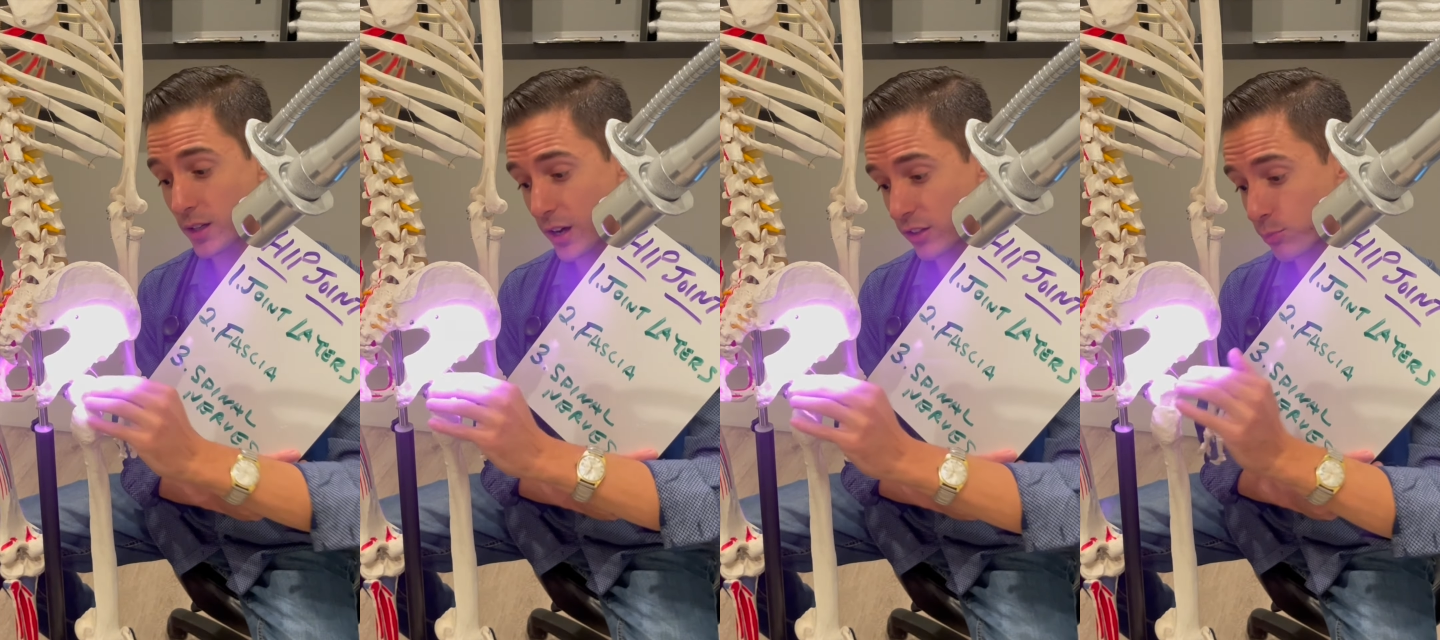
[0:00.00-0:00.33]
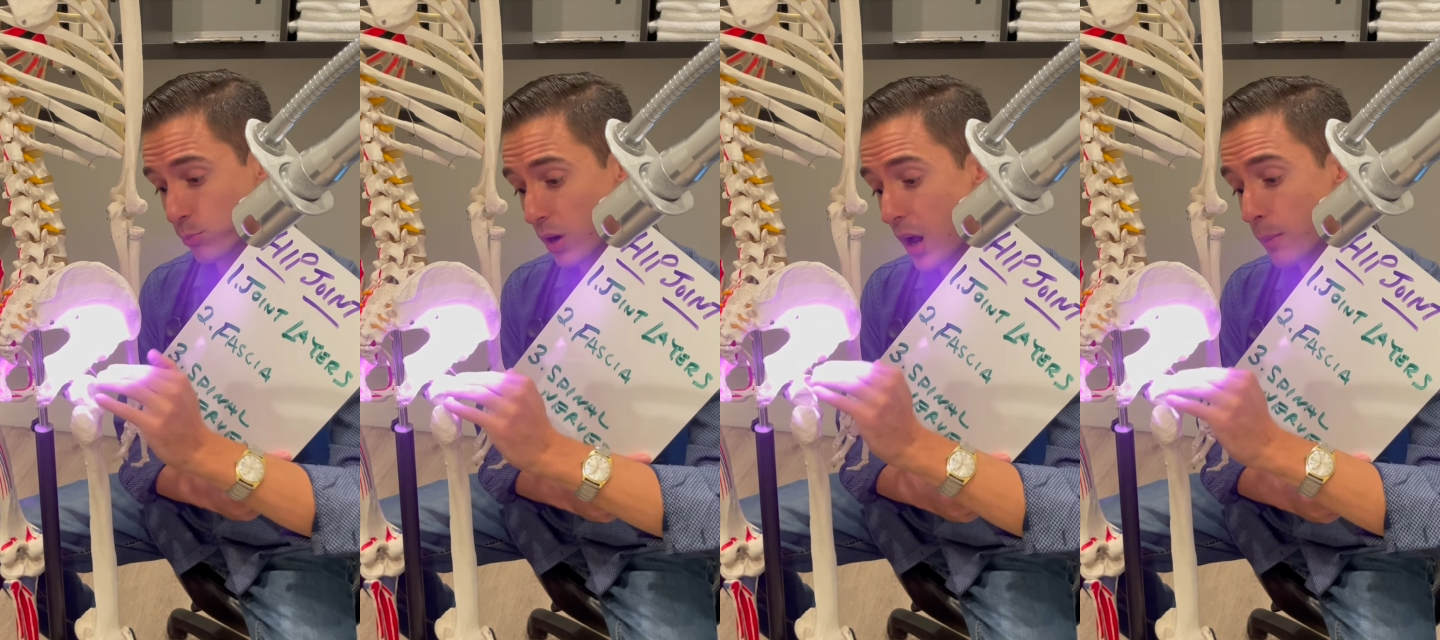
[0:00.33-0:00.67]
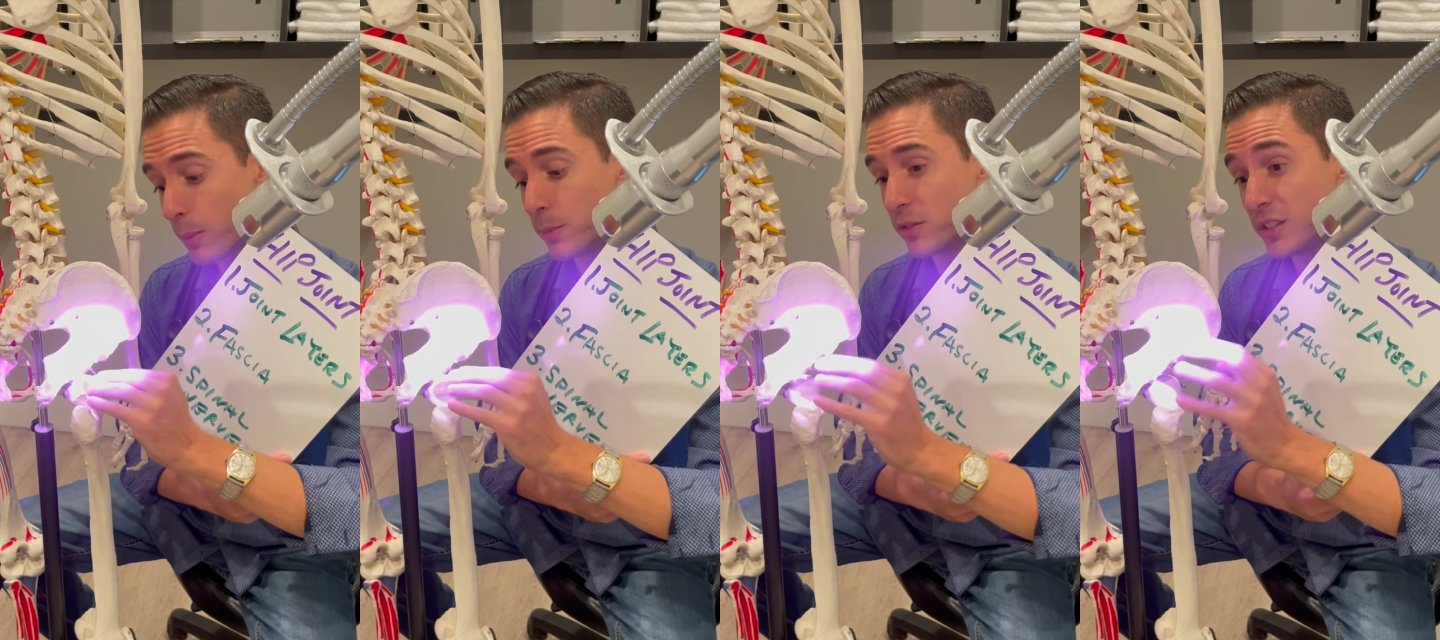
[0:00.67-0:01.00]
cause
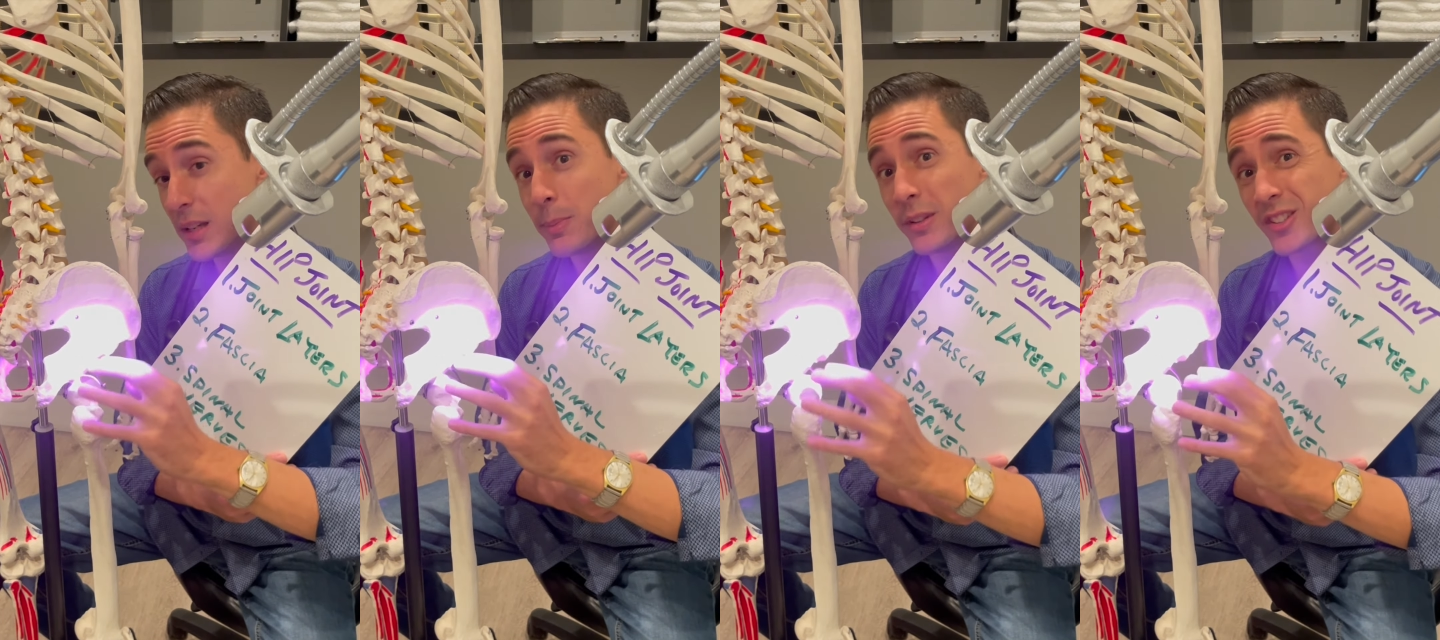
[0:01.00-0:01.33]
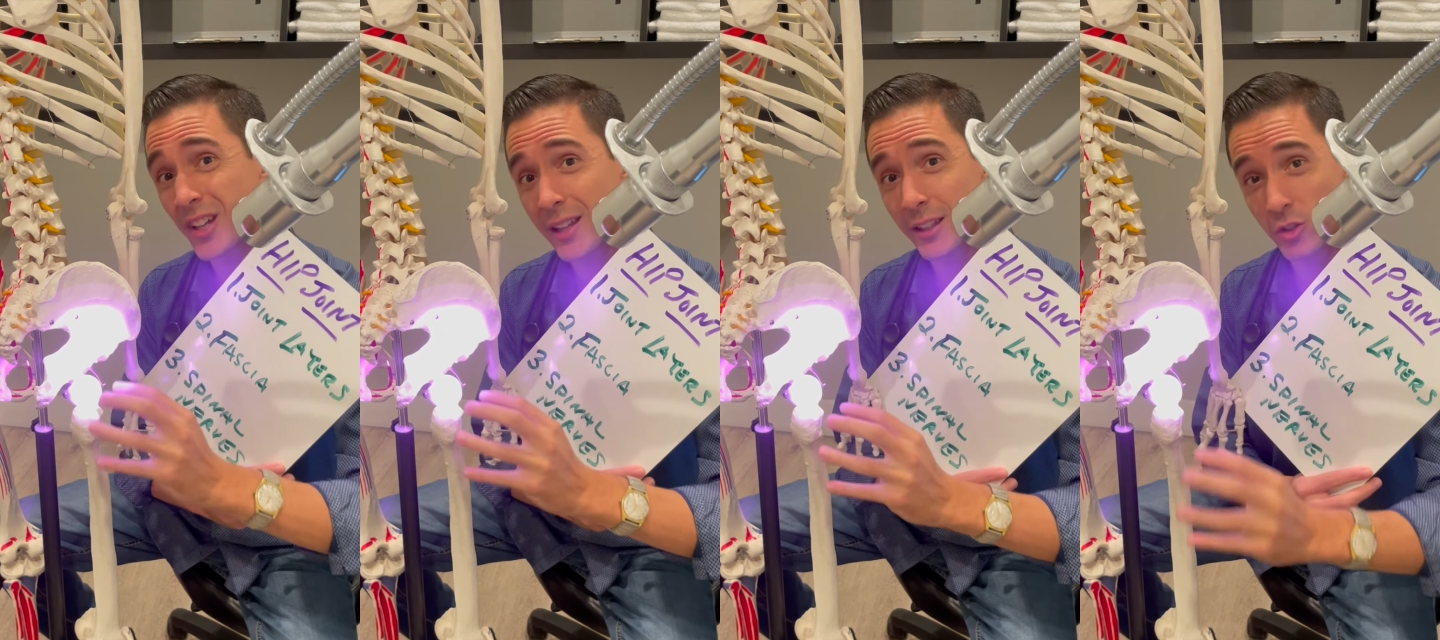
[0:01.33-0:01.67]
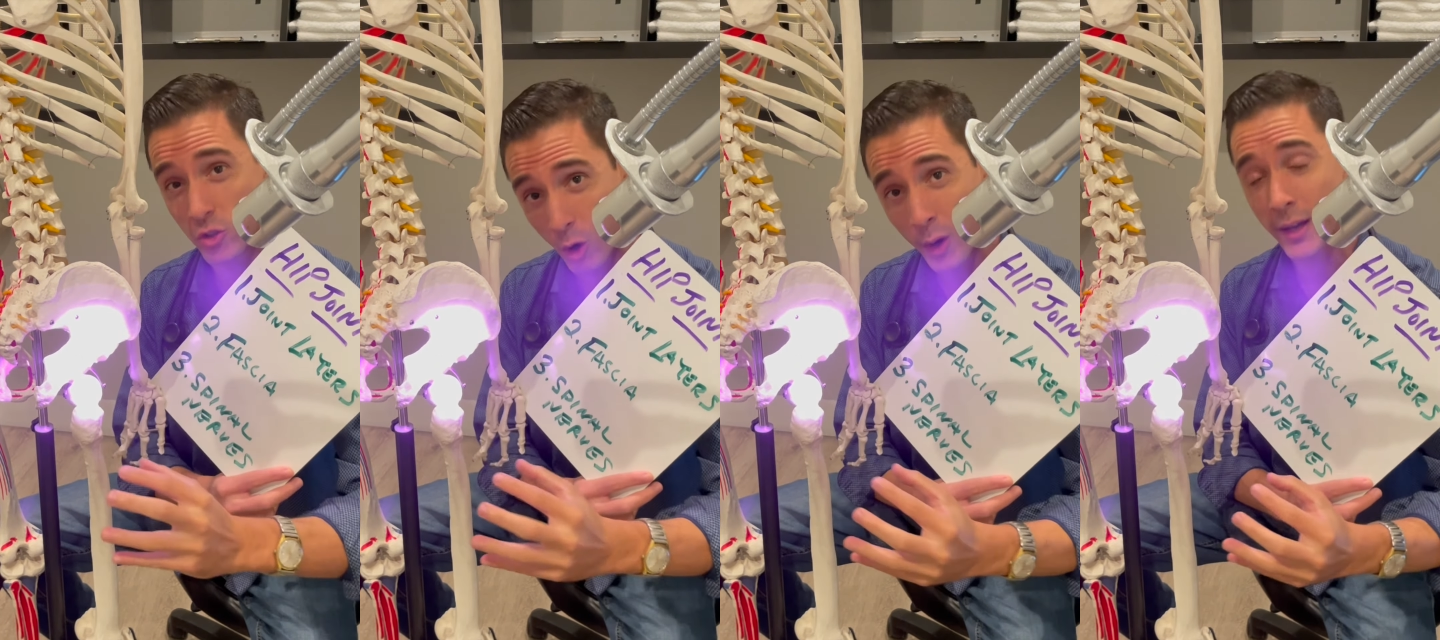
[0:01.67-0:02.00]
problems deep inside the
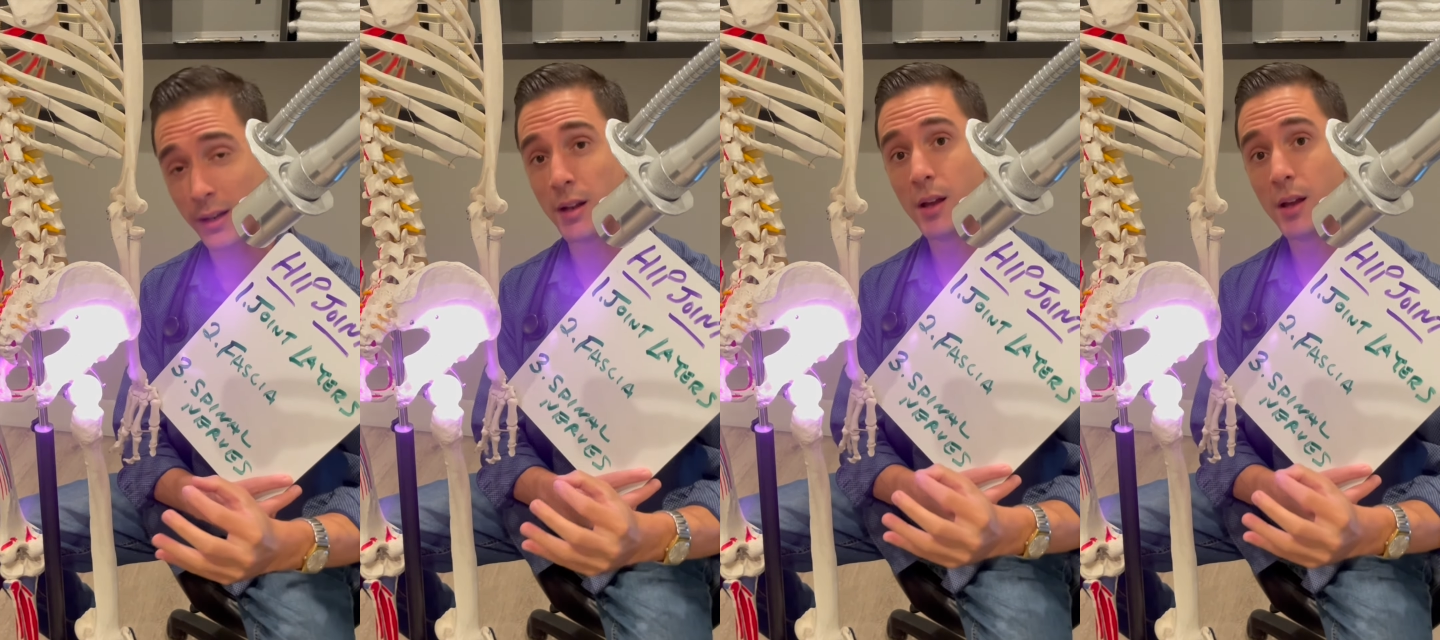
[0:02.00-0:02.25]
joint.